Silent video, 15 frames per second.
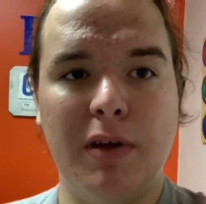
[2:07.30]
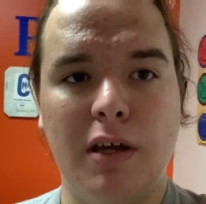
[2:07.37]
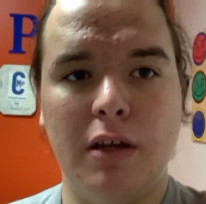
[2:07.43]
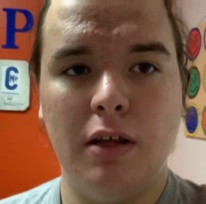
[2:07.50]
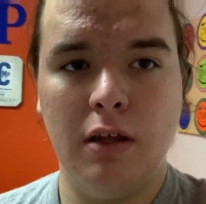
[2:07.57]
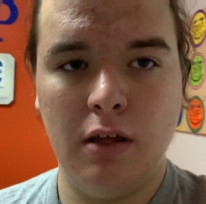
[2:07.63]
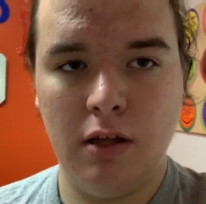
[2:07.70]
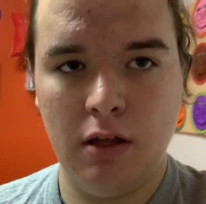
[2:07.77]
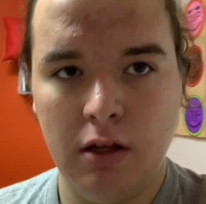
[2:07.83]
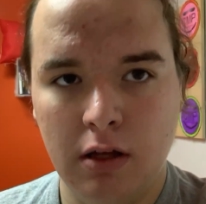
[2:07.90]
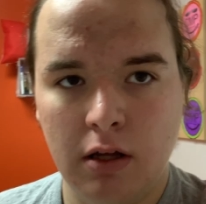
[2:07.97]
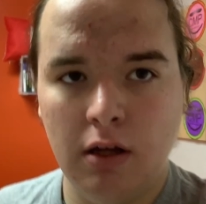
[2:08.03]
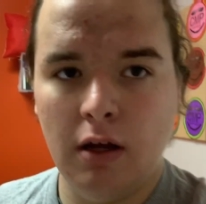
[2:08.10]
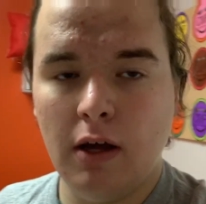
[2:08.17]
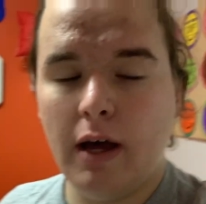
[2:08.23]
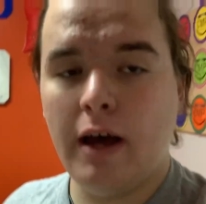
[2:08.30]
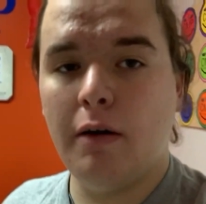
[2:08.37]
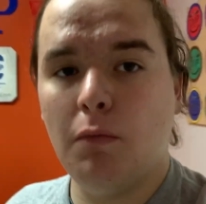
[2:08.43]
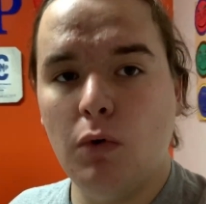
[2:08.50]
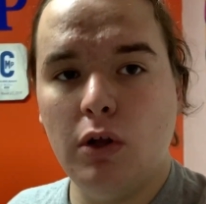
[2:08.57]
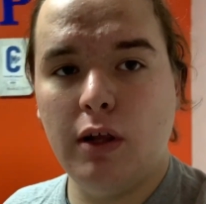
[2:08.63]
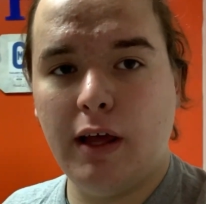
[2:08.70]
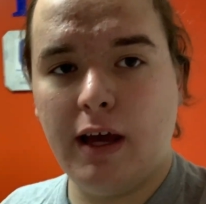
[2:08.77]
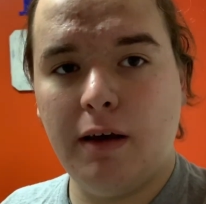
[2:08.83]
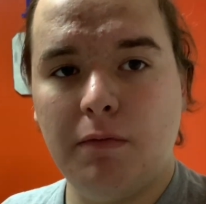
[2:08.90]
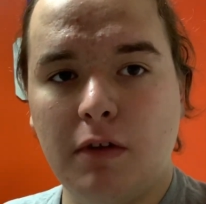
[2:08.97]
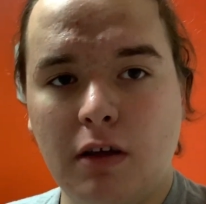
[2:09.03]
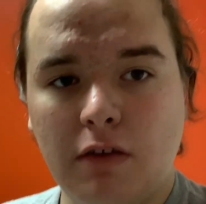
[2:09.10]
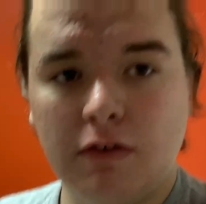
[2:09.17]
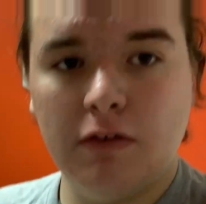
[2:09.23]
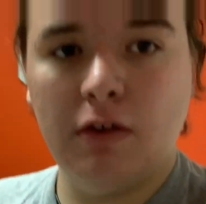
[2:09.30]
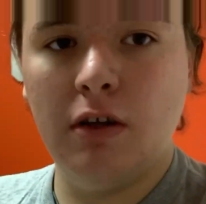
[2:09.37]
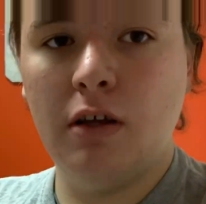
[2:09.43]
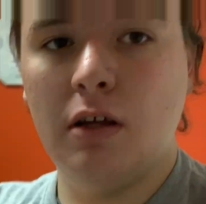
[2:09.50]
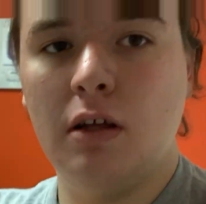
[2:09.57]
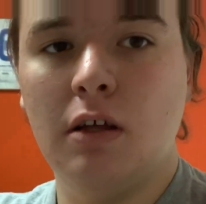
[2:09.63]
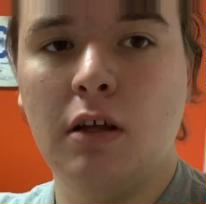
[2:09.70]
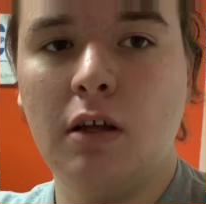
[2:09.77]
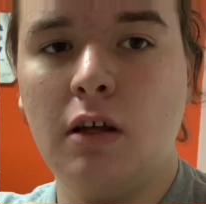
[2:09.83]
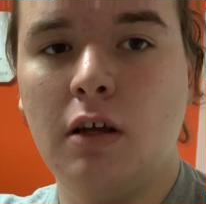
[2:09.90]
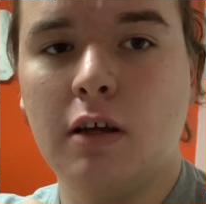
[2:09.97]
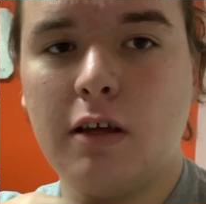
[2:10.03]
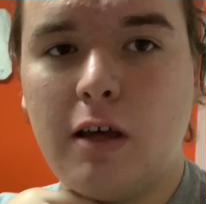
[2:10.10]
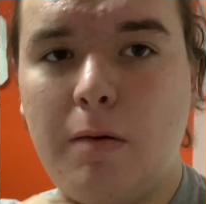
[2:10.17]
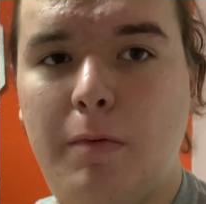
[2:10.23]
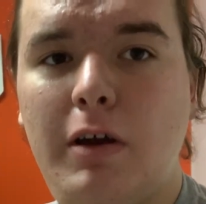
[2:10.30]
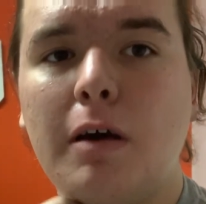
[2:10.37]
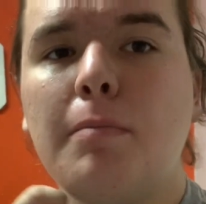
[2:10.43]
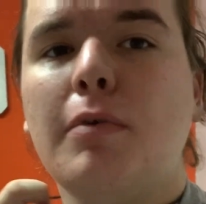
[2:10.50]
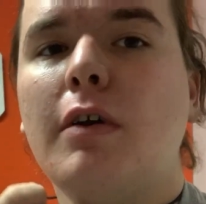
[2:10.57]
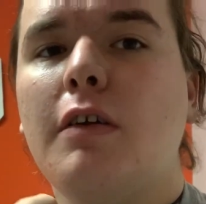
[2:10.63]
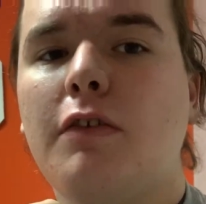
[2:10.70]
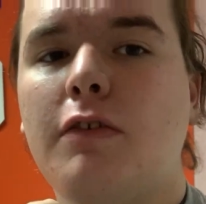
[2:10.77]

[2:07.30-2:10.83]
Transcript: but I will have these coming up pretty